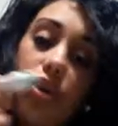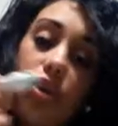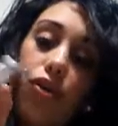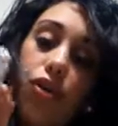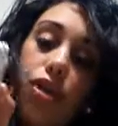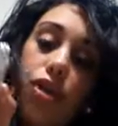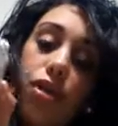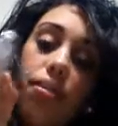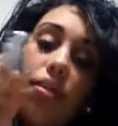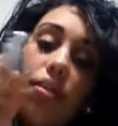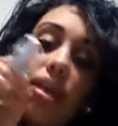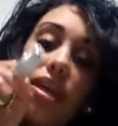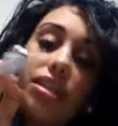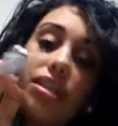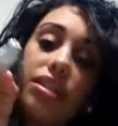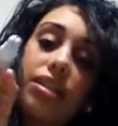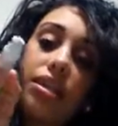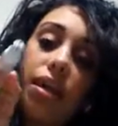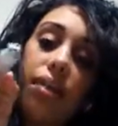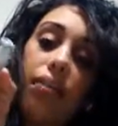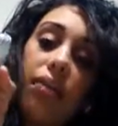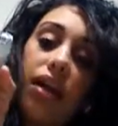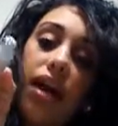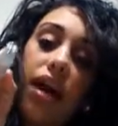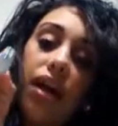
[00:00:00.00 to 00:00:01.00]
cream is
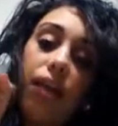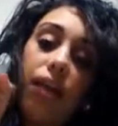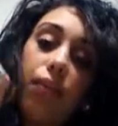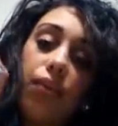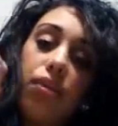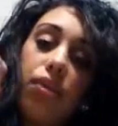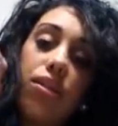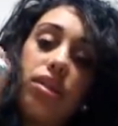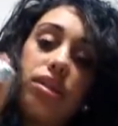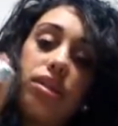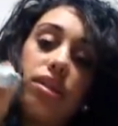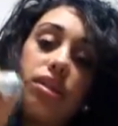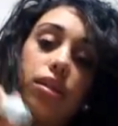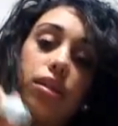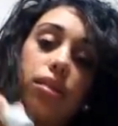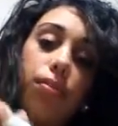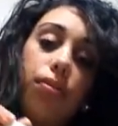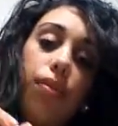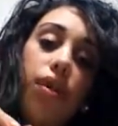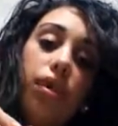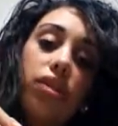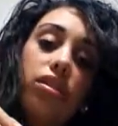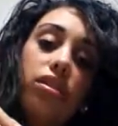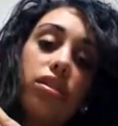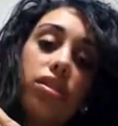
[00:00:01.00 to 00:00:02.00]
coming out with these little
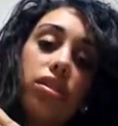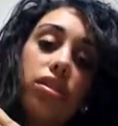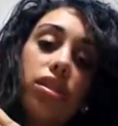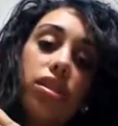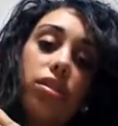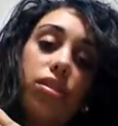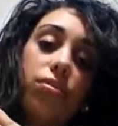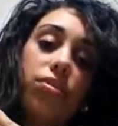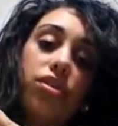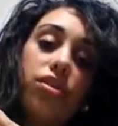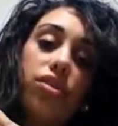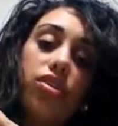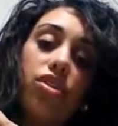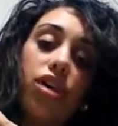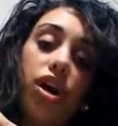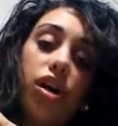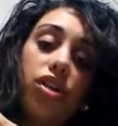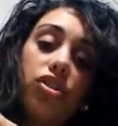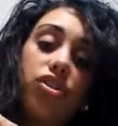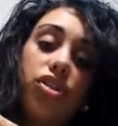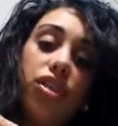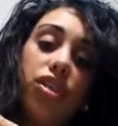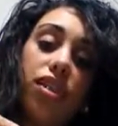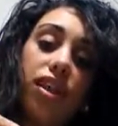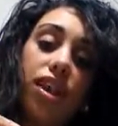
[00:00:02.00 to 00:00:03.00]
balls, and they're
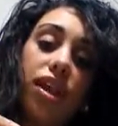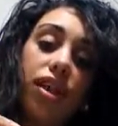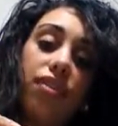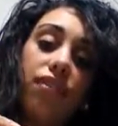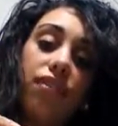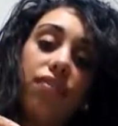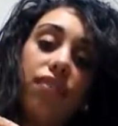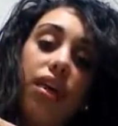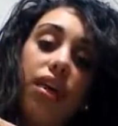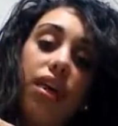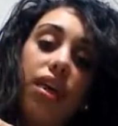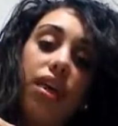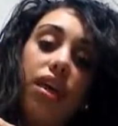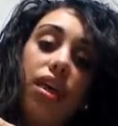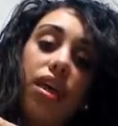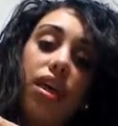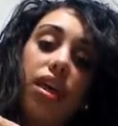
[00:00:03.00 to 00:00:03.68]
massaging kind of like